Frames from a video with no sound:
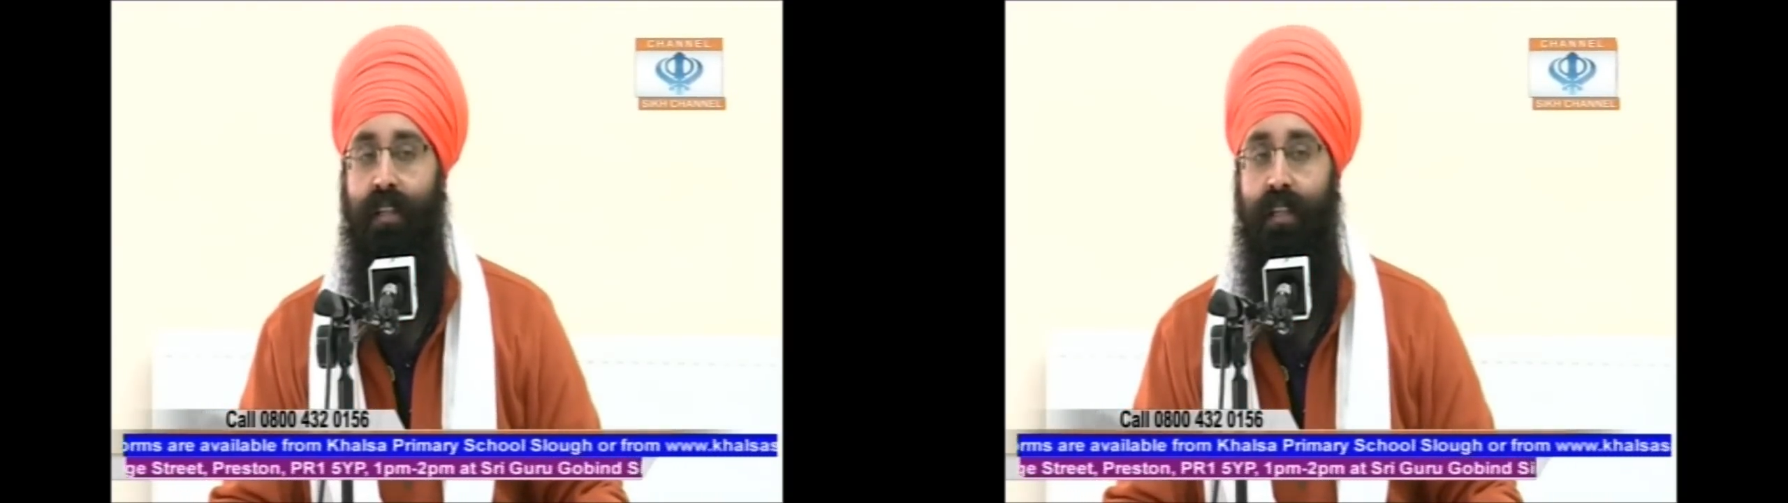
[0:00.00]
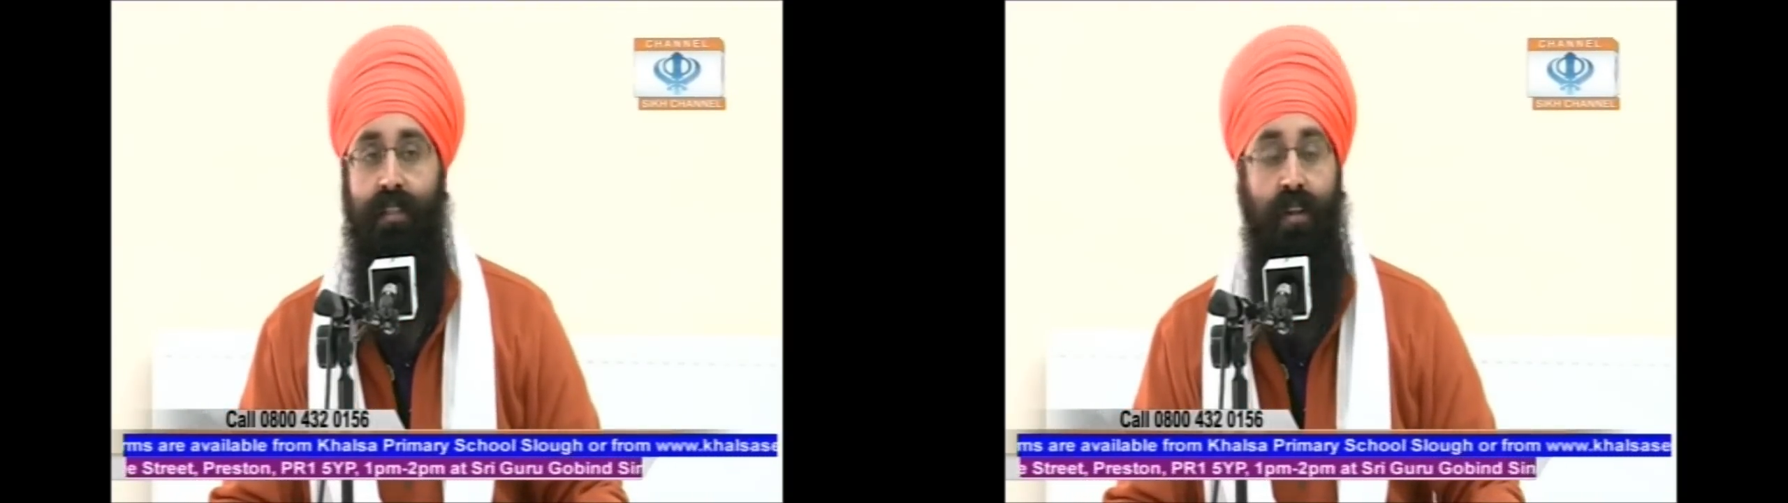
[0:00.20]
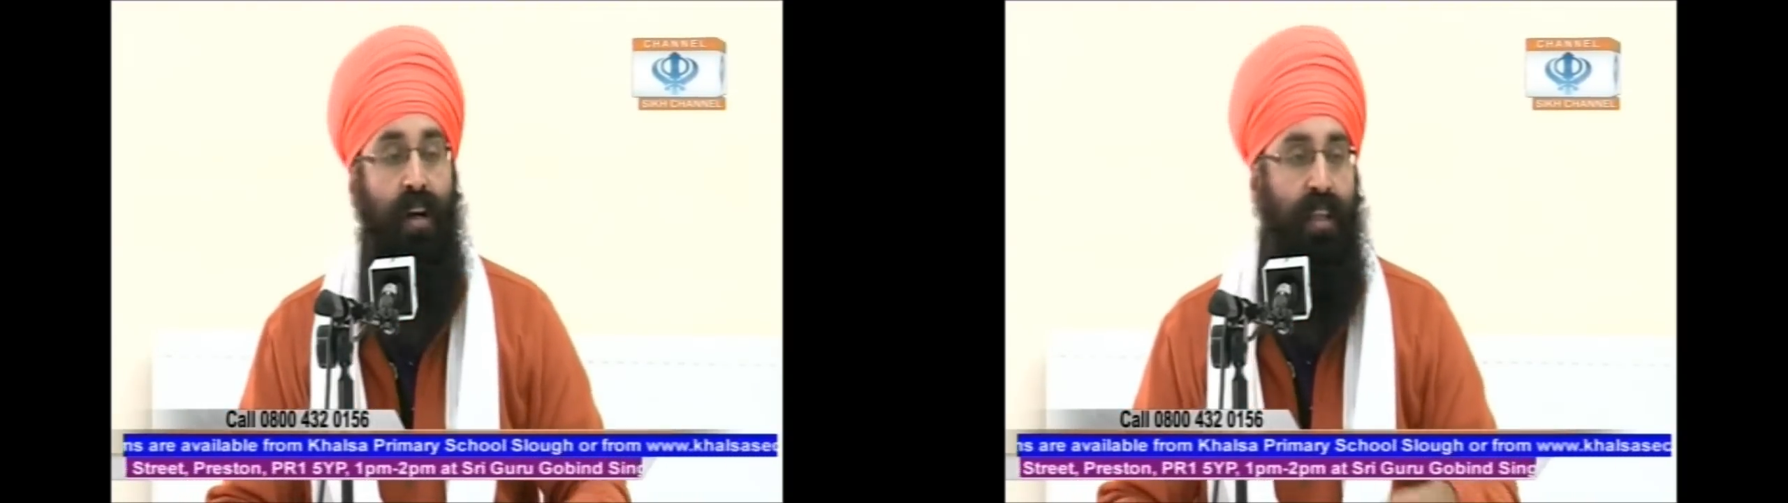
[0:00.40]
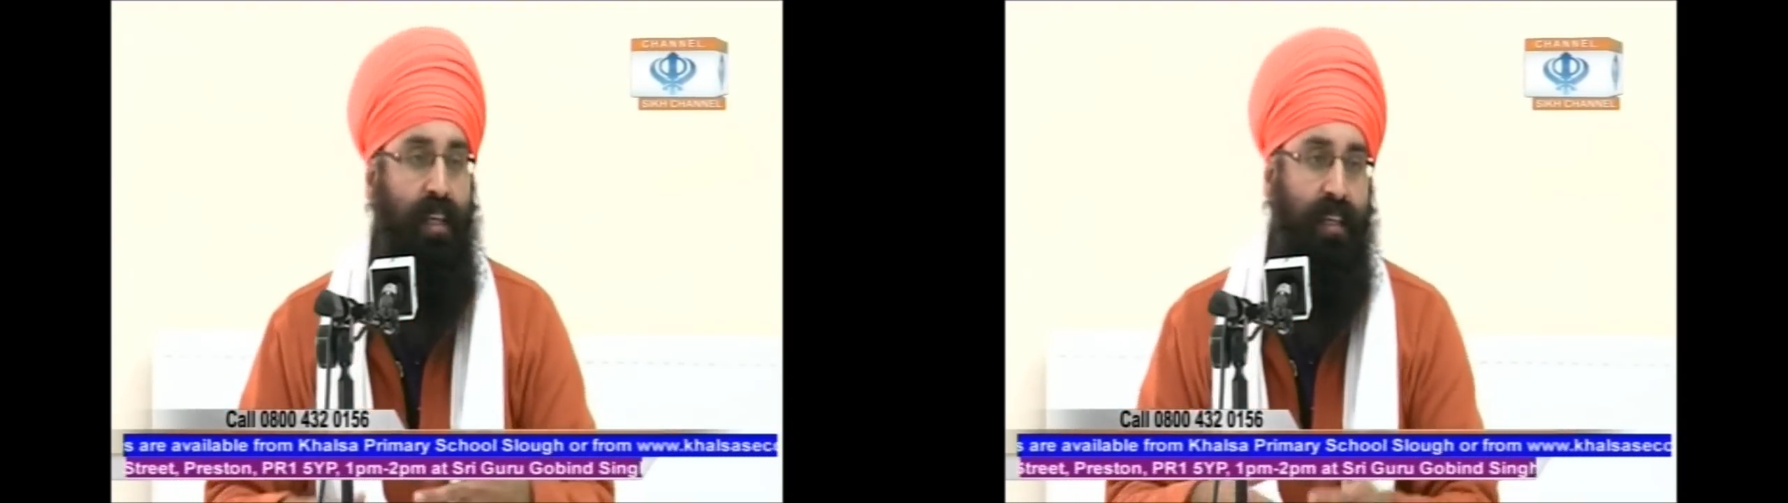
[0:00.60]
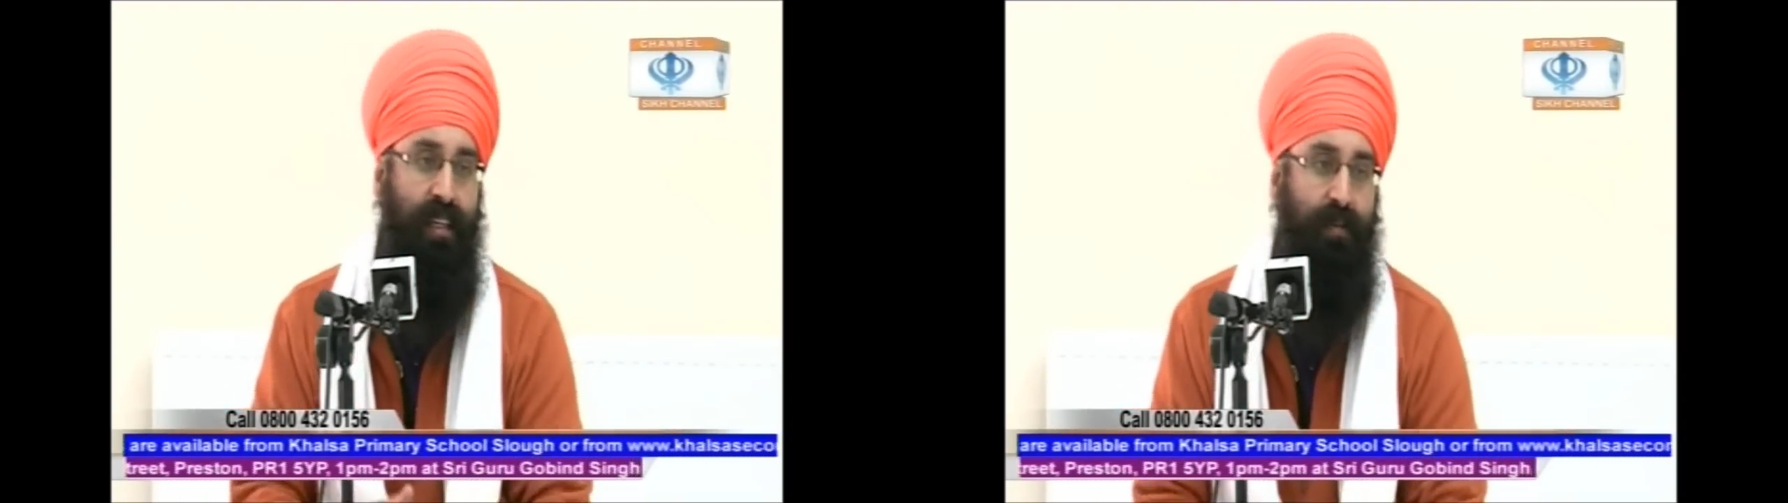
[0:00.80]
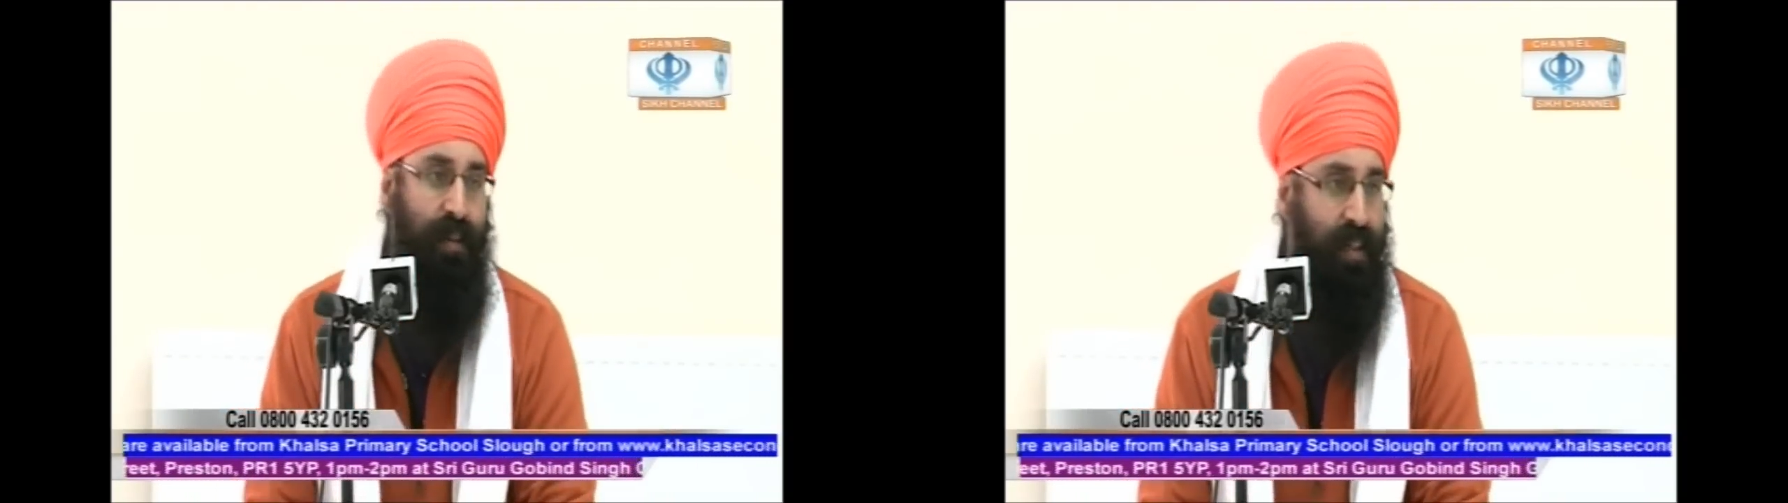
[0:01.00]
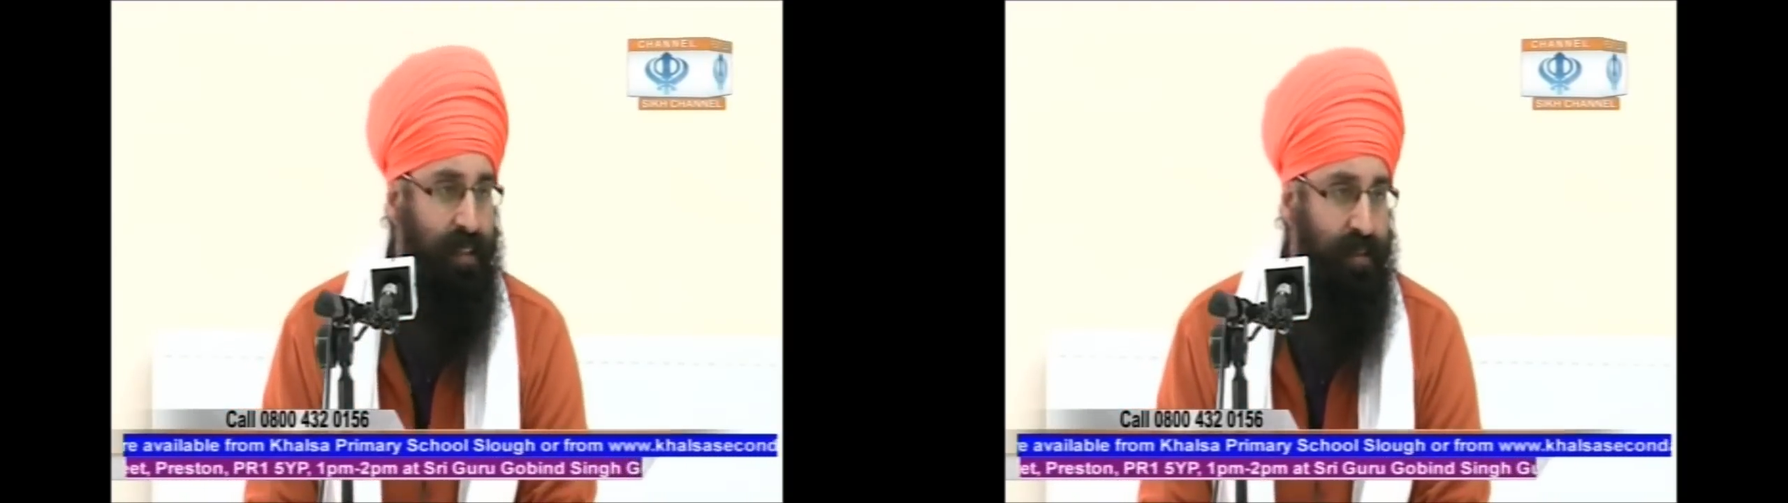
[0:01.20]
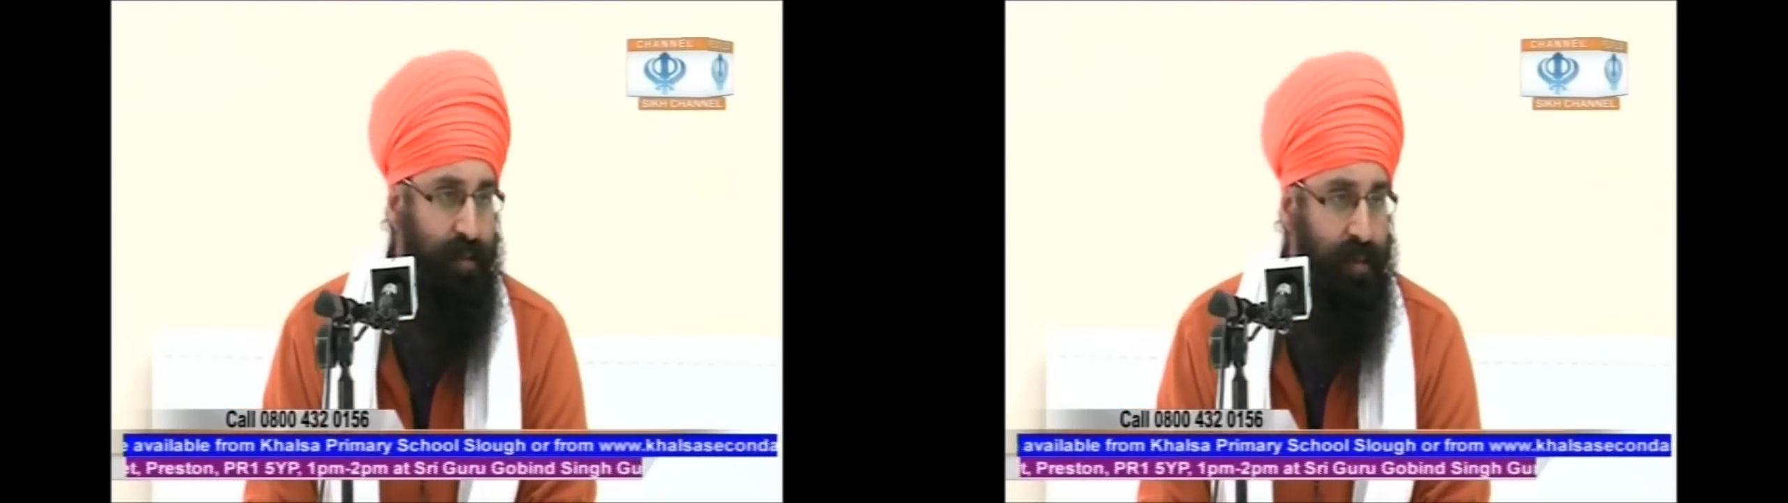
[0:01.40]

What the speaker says: They started thinking, Maharaj,